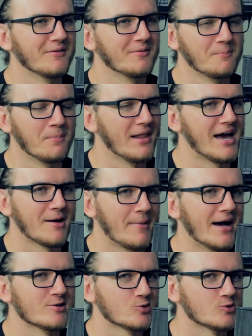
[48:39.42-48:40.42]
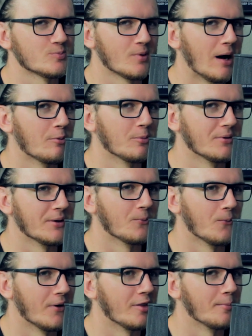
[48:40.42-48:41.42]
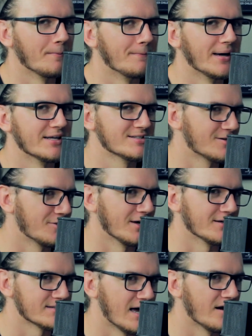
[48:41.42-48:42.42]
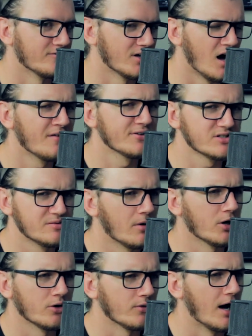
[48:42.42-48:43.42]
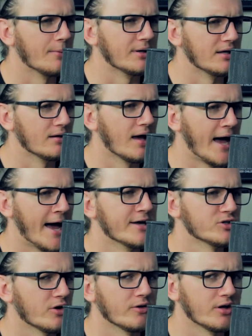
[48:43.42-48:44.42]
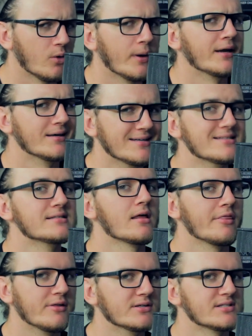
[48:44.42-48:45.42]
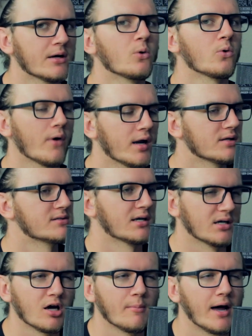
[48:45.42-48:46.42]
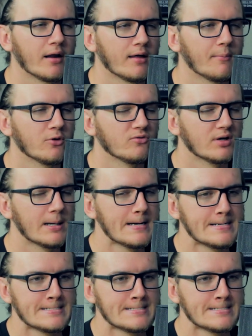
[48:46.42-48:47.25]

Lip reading: Black Mask was probably one of the best things out of it. Obviously, Margot Robbie as Harley Quinn is the single greatest thing to come out of that movie.